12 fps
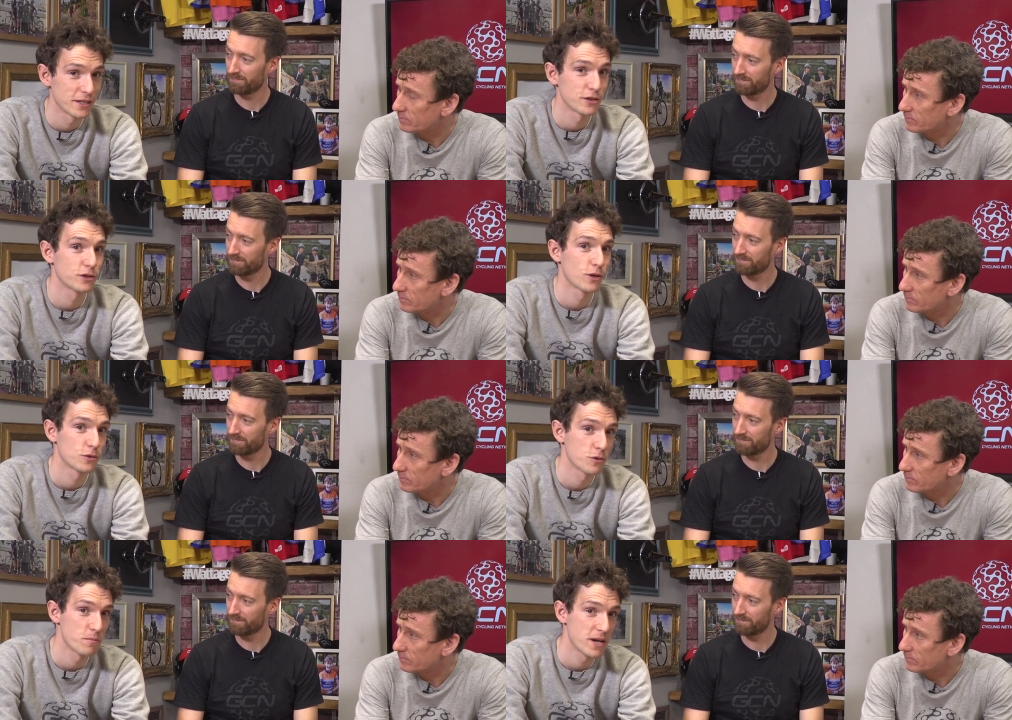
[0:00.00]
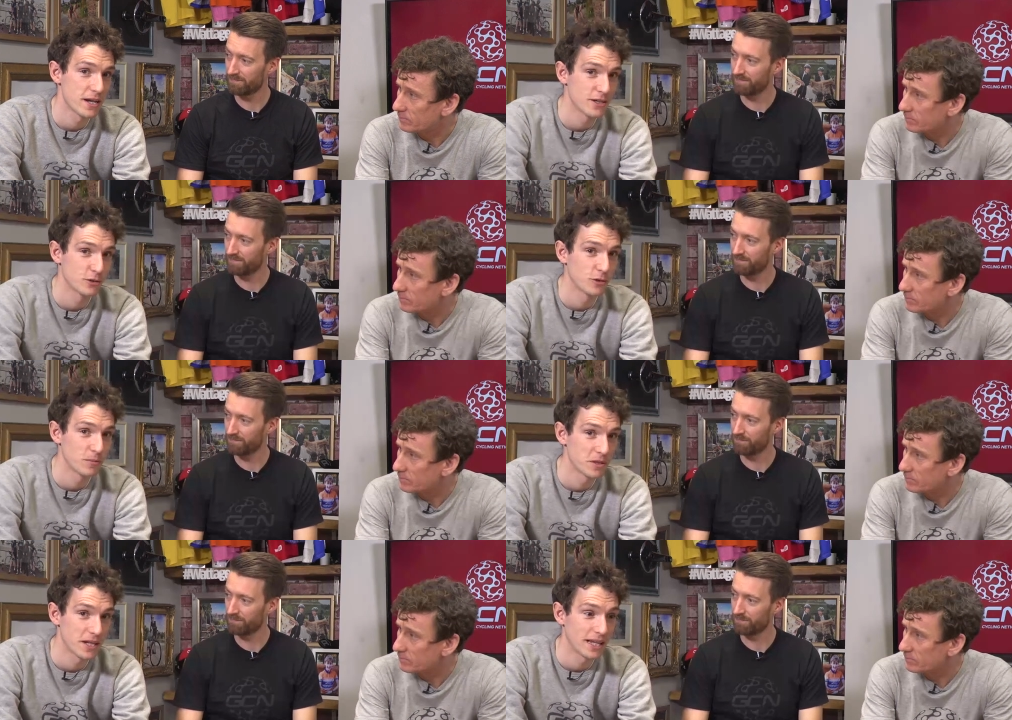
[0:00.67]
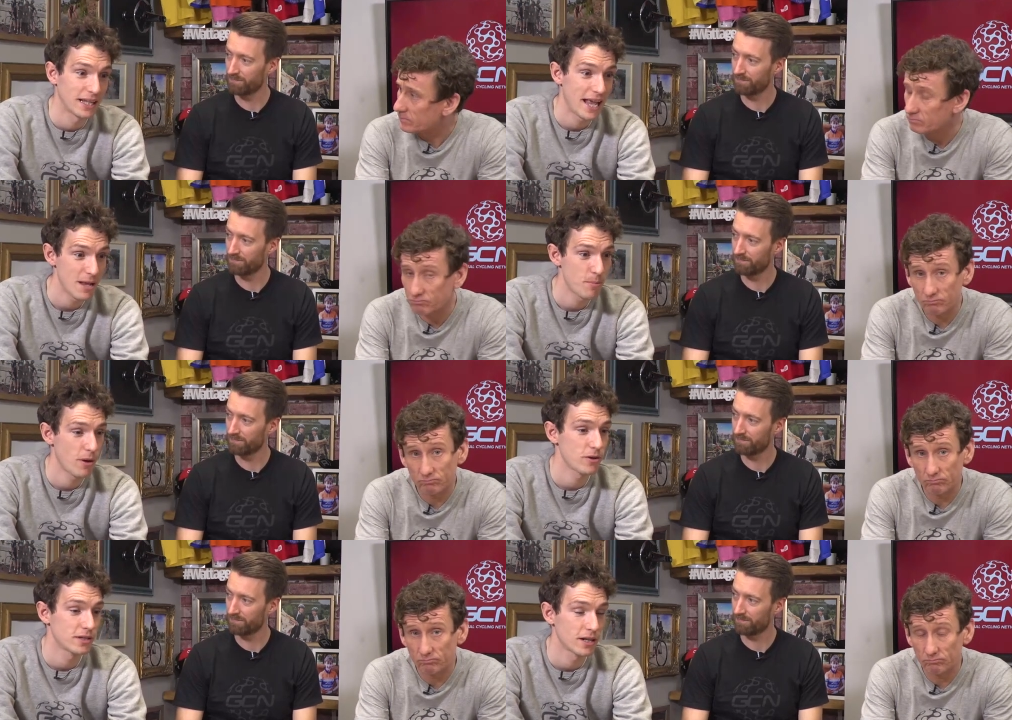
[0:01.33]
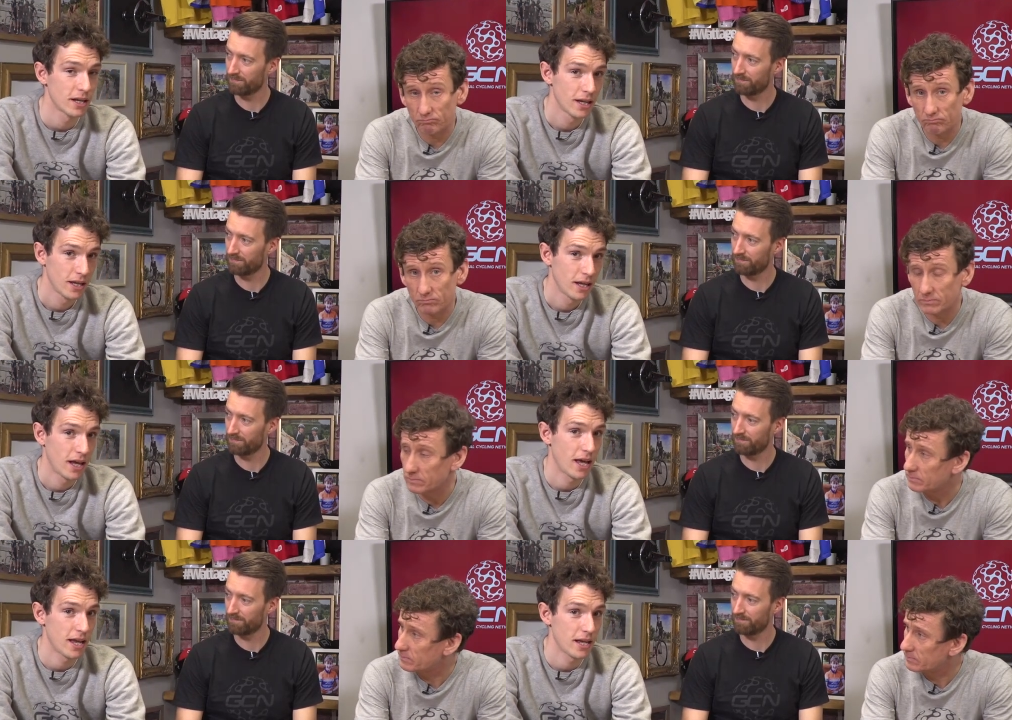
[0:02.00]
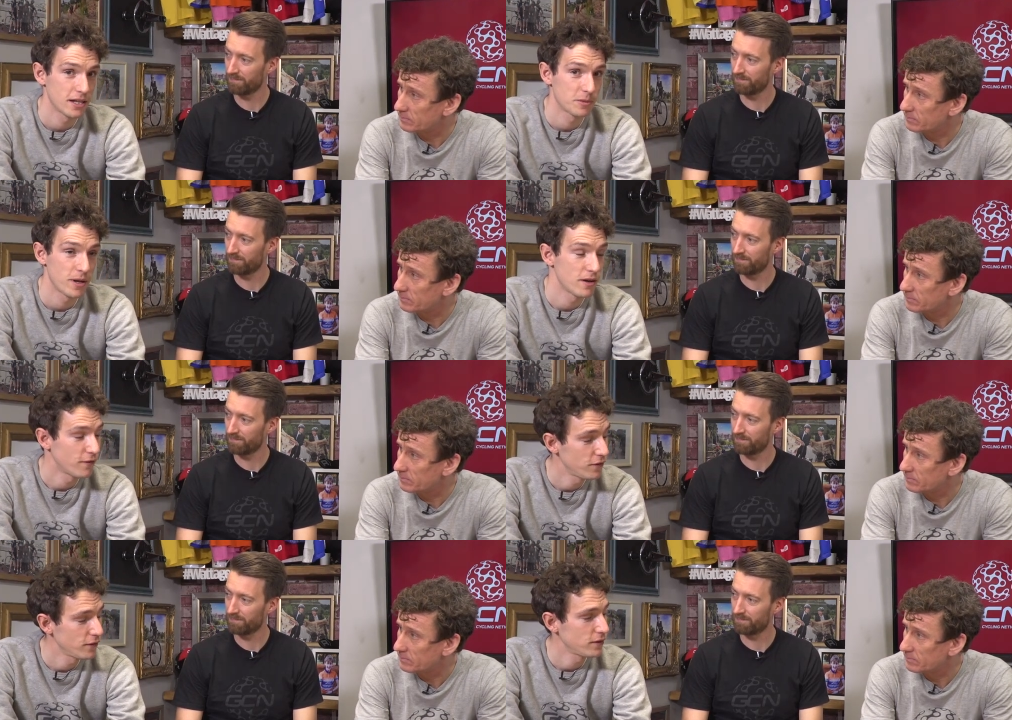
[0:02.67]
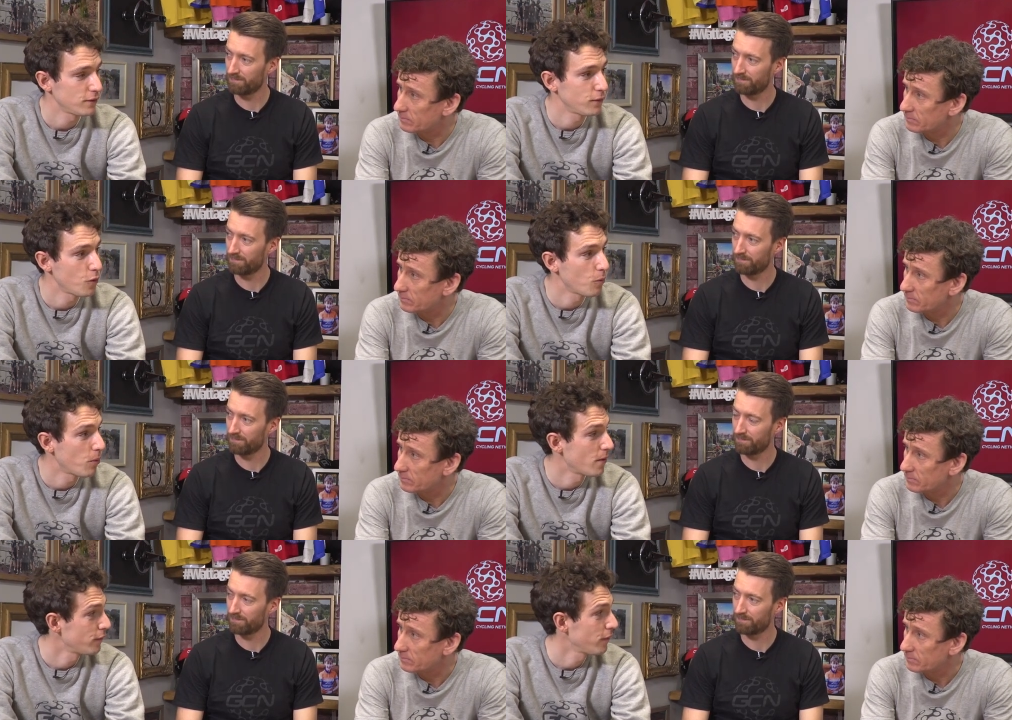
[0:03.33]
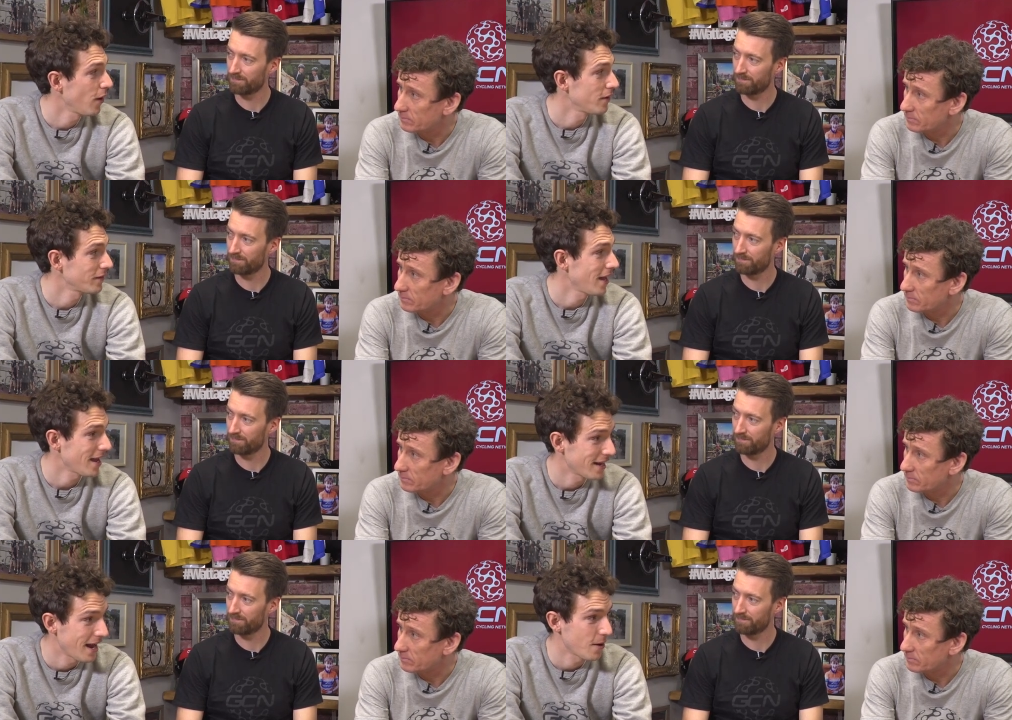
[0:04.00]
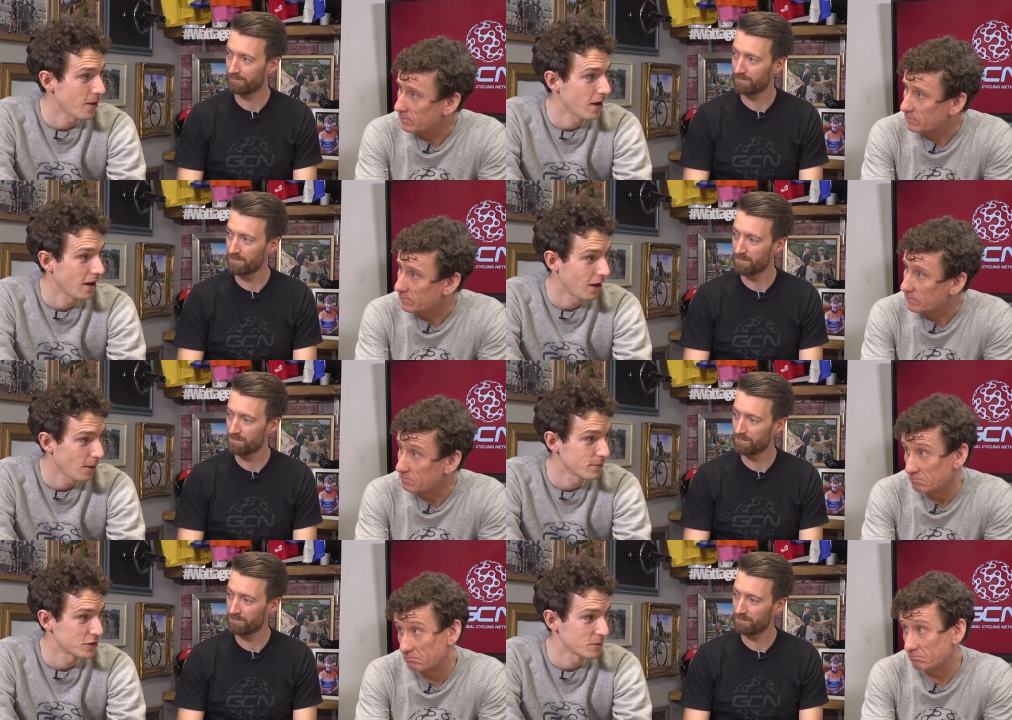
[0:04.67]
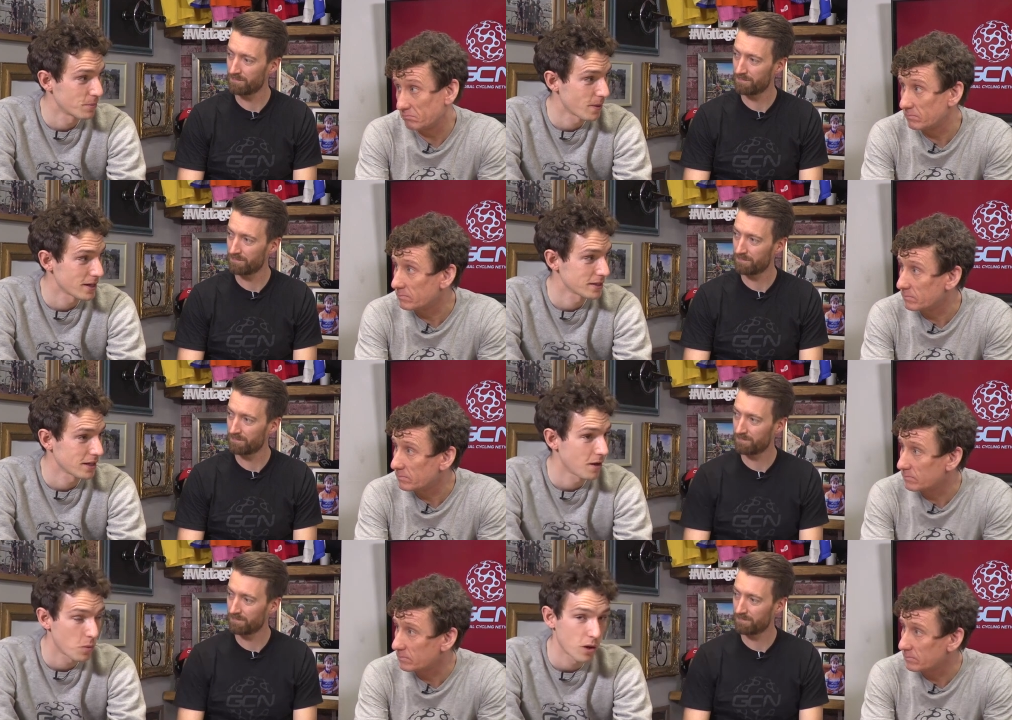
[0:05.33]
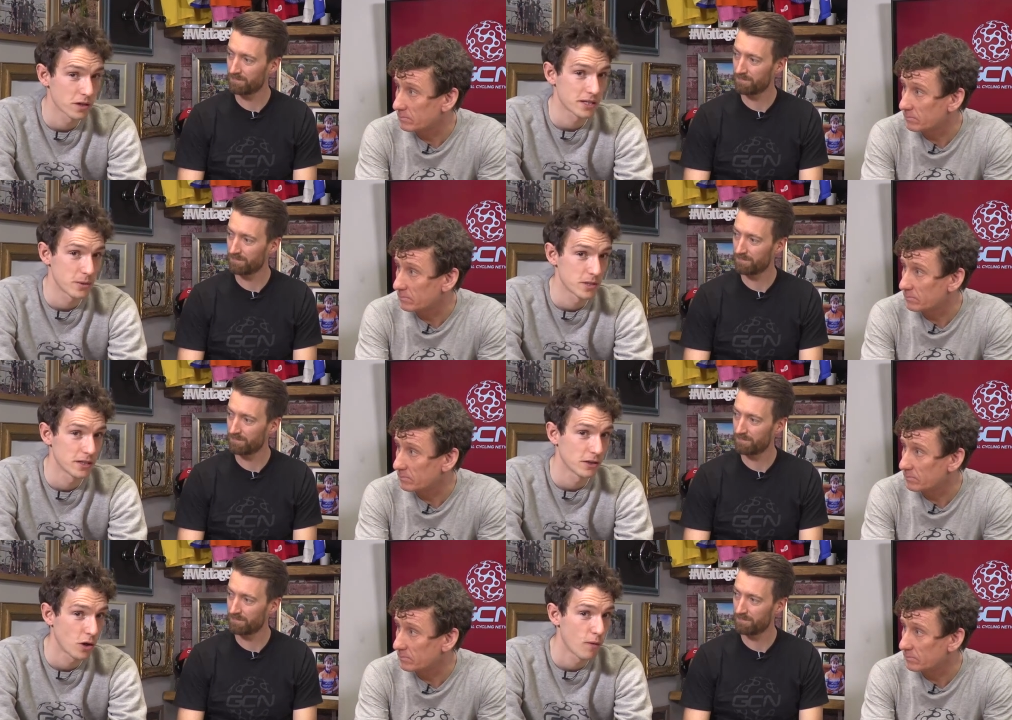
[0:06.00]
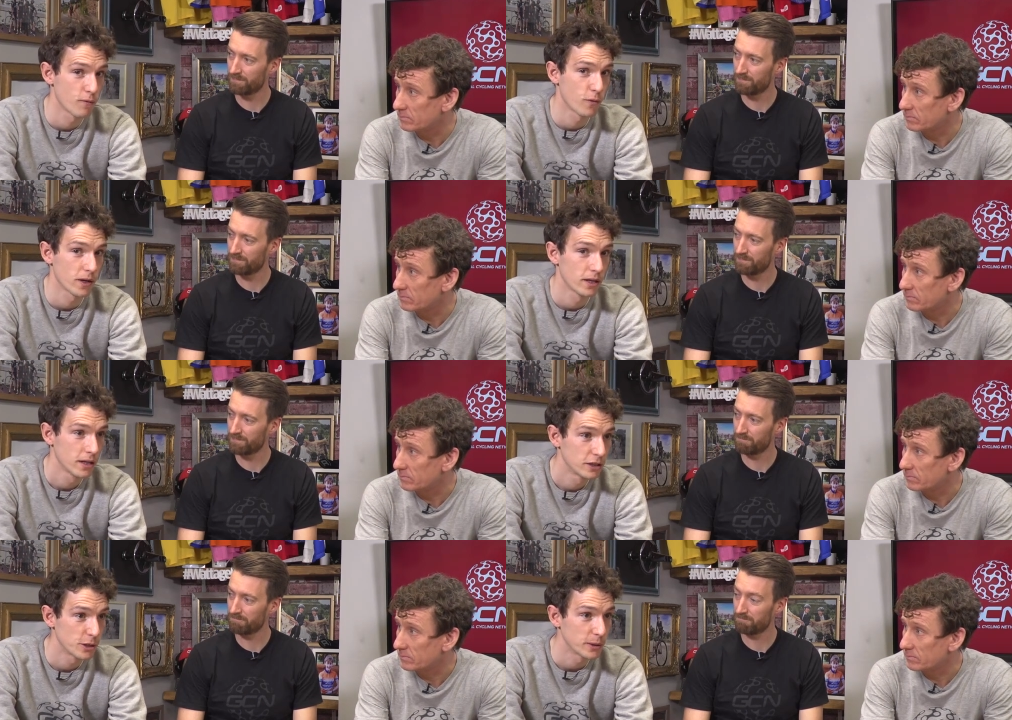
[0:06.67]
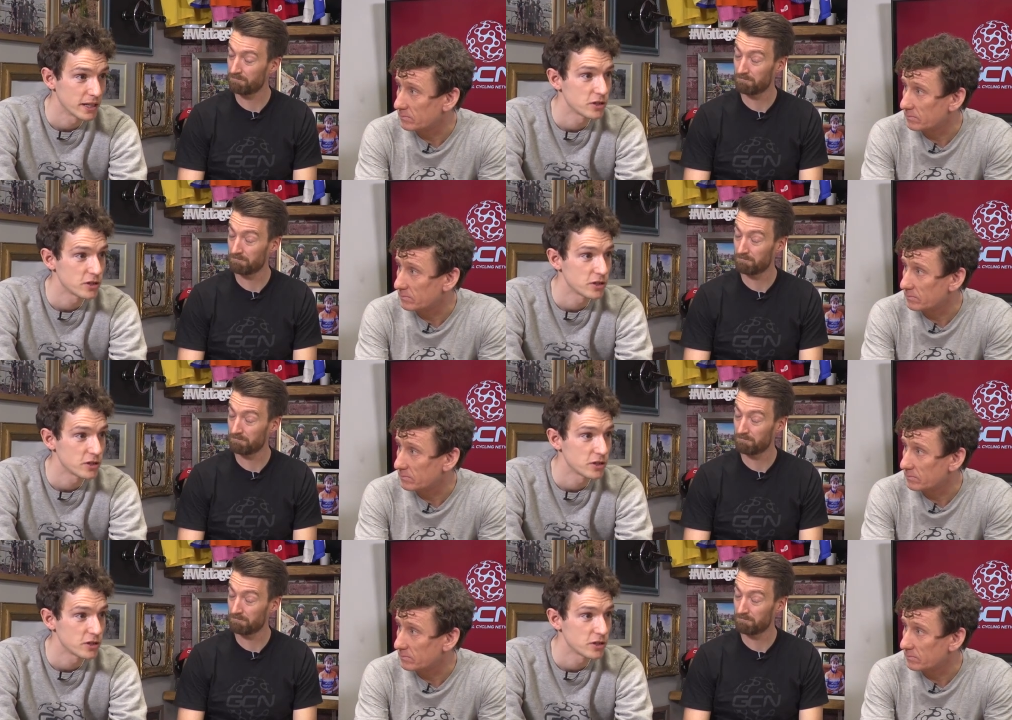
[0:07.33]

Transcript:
Speaker 1: in this social media storm, saying that he posted a speed of 54.5k an hour up the Cipressa whilst he was in the convoy doing